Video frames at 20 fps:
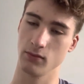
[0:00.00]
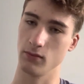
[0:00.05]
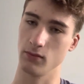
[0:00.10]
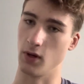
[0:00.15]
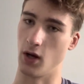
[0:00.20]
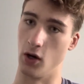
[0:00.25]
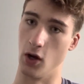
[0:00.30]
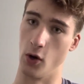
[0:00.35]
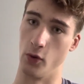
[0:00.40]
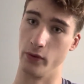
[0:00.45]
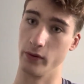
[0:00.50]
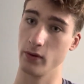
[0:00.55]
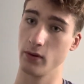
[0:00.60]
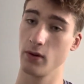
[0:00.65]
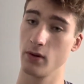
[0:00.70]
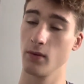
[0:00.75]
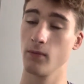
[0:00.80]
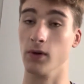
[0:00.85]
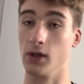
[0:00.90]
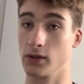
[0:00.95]
alone,
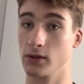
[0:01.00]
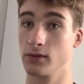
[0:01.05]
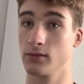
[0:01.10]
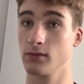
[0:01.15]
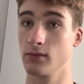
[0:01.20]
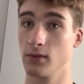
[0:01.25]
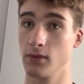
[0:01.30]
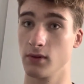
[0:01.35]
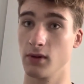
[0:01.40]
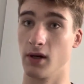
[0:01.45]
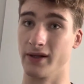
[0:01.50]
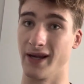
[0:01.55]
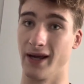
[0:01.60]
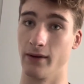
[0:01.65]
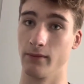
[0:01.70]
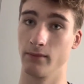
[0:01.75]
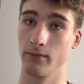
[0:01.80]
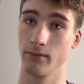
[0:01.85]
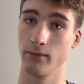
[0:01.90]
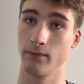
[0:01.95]
but
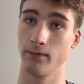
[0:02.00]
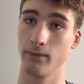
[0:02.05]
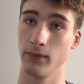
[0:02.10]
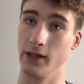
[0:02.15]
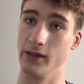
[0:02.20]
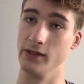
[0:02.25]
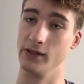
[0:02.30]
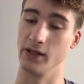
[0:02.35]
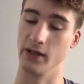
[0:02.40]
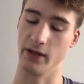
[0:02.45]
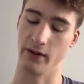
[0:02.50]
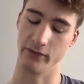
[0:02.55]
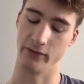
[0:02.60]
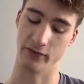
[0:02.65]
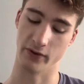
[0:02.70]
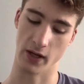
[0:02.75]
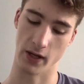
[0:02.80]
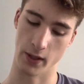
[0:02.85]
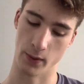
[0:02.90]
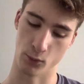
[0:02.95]
again, please, if
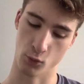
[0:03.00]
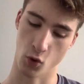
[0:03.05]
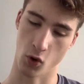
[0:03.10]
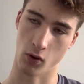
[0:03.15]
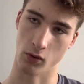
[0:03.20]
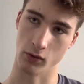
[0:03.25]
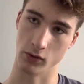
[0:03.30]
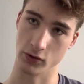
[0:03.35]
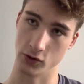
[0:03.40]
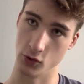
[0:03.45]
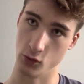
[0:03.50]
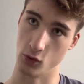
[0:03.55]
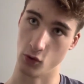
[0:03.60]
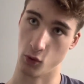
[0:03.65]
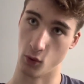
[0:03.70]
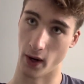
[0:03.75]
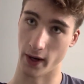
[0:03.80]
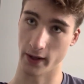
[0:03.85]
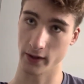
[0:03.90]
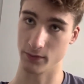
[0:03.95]
I am wrong, do
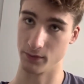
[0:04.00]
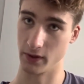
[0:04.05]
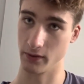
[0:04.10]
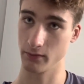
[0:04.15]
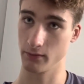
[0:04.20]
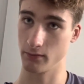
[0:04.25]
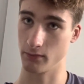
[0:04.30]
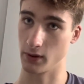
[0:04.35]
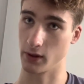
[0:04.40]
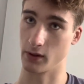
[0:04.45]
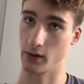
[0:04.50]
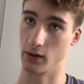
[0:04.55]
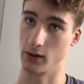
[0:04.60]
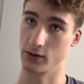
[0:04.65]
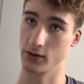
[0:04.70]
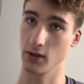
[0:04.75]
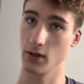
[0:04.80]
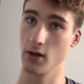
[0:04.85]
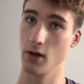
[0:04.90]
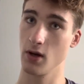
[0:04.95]
correct me,
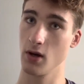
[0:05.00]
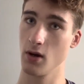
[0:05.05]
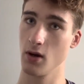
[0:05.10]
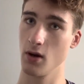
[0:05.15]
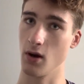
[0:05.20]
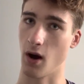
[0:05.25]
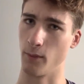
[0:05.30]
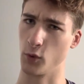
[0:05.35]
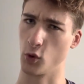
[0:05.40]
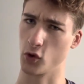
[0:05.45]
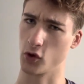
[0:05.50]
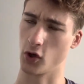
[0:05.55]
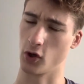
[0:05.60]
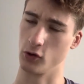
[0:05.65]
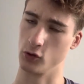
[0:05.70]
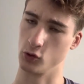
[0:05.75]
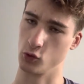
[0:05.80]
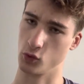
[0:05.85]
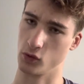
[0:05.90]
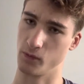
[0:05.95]
because I'm not
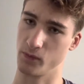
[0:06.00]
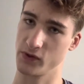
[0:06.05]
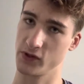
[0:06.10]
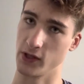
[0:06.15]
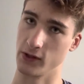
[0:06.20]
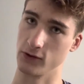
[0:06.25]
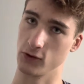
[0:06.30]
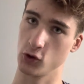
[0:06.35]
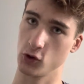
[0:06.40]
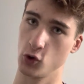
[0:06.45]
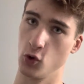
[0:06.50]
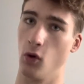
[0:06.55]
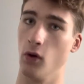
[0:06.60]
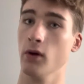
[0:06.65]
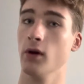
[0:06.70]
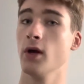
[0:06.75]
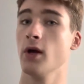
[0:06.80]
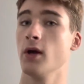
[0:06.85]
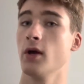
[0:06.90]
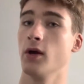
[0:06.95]
100% sure.
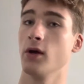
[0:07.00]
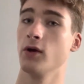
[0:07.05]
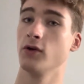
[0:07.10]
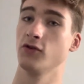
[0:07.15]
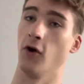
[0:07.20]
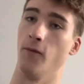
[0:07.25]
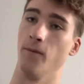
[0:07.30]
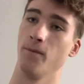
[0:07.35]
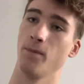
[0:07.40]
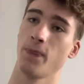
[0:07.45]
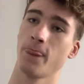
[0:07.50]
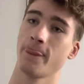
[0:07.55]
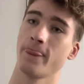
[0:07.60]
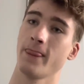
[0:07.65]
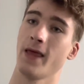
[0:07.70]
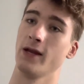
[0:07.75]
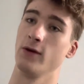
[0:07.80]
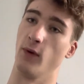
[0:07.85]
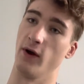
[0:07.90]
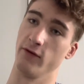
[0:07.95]
So
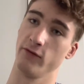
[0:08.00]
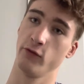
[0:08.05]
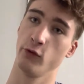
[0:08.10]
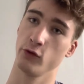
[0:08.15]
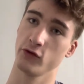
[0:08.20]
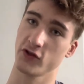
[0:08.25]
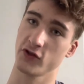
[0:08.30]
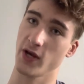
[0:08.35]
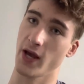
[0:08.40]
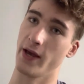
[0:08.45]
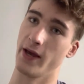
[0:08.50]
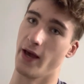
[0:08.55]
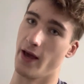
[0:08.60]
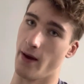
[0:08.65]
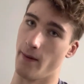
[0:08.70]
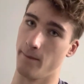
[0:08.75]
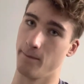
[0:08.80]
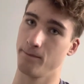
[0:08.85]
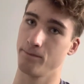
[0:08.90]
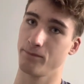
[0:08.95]
anyway, for
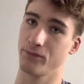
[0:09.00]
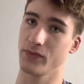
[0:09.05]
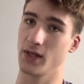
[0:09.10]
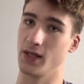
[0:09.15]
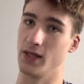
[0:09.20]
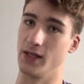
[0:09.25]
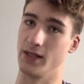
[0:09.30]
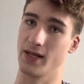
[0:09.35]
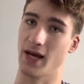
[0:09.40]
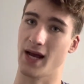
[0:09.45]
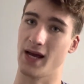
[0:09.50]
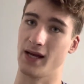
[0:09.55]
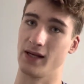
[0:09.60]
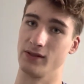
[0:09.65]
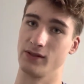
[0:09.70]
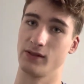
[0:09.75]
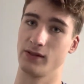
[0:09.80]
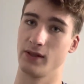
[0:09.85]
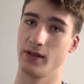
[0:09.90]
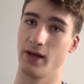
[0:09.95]
CAMM, it
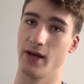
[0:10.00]
has